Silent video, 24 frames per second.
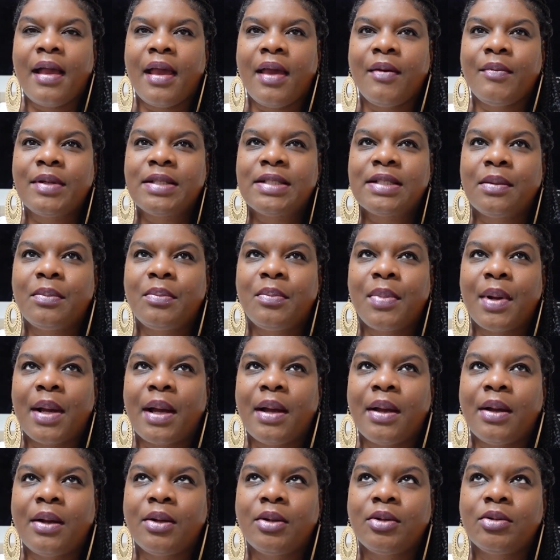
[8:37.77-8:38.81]
it was
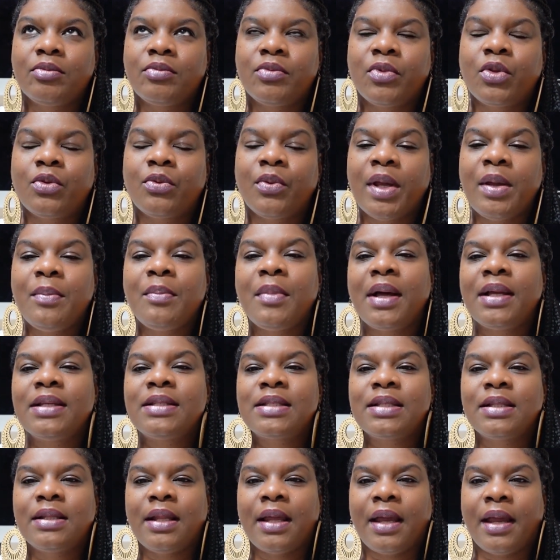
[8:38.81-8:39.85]
about 3
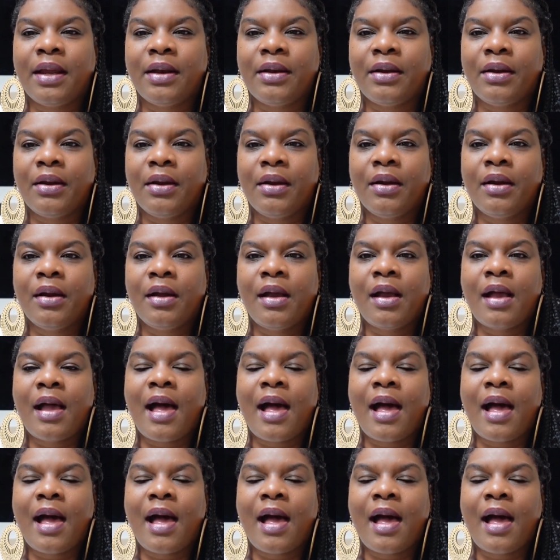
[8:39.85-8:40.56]
months later,